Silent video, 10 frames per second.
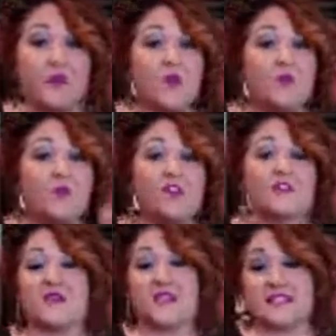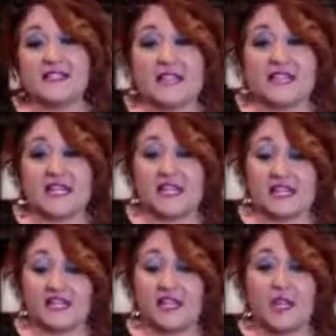One of the biggest things I
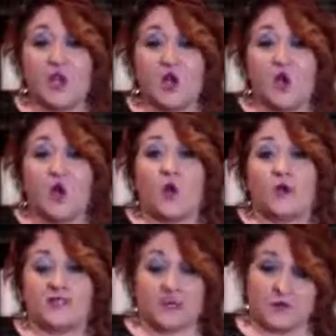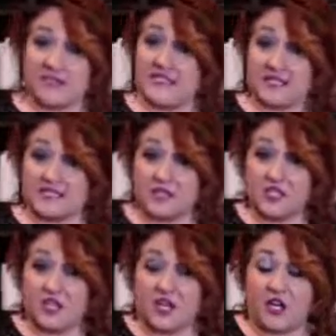get when someone sits in the
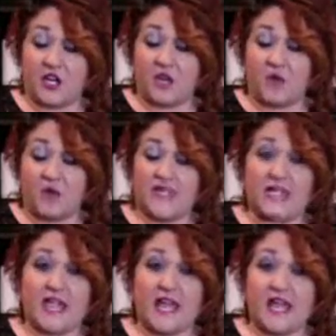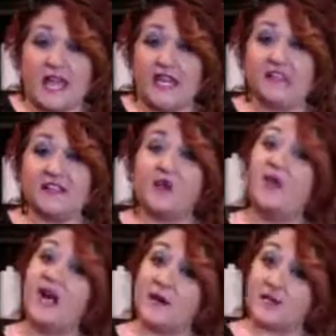chair and wants
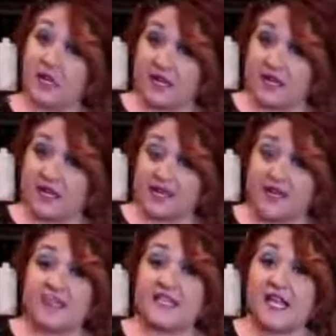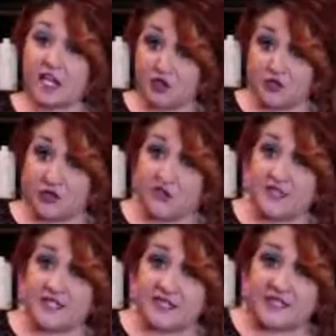what I try to call now a texture
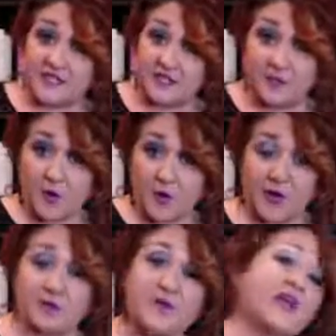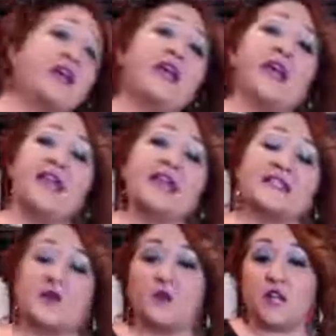service instead of a perm, is
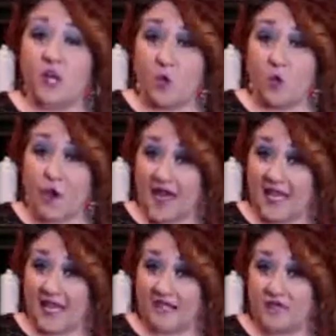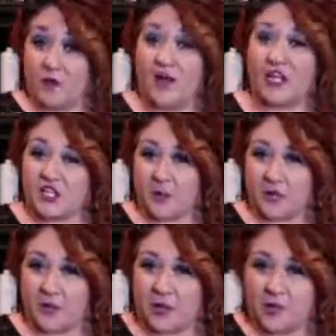I want to know why do you
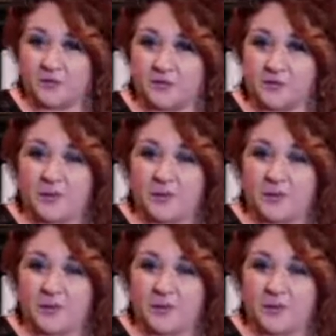want a perm?